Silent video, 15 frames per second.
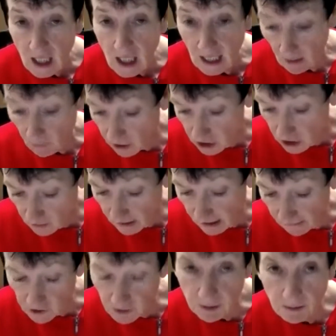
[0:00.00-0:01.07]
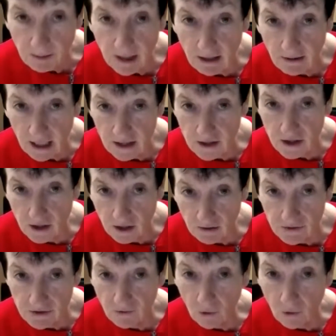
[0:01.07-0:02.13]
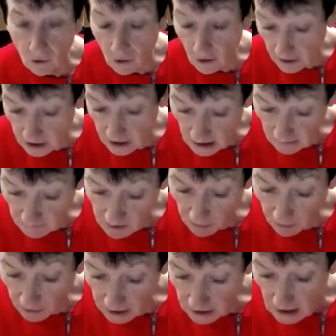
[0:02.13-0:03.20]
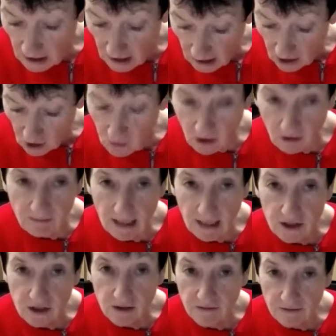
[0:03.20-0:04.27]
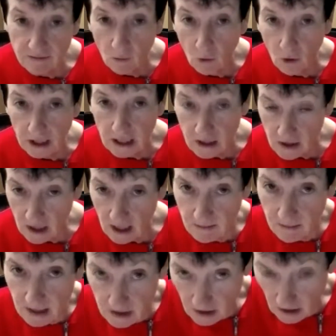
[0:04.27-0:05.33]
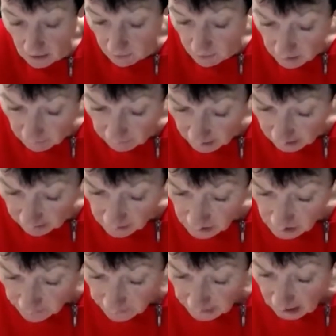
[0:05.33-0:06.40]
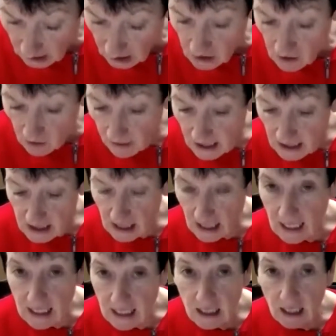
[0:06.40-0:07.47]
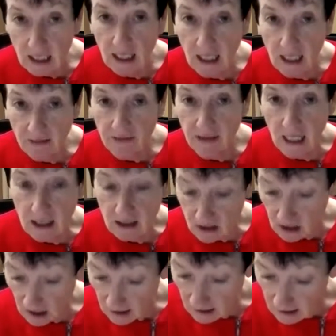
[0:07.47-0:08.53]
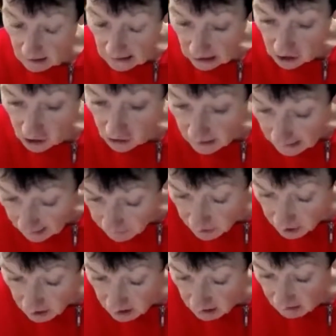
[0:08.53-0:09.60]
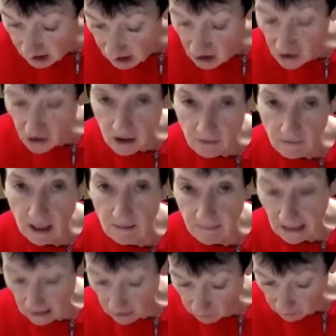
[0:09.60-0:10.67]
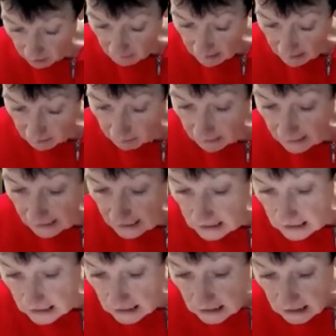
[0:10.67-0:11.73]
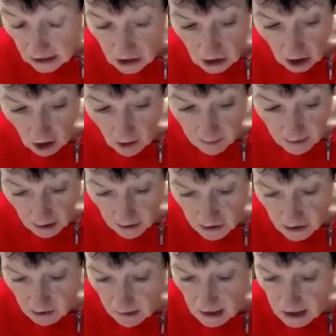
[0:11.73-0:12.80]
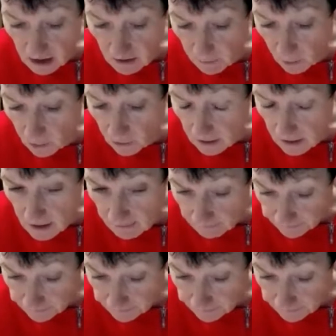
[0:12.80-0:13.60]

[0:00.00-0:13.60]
And we do have to prepare ourselves for, to Nev's point, 12 months of working side by side with the virus. So we're saying that National Cabinet needs to develop a 3-month plan to open those domestic borders.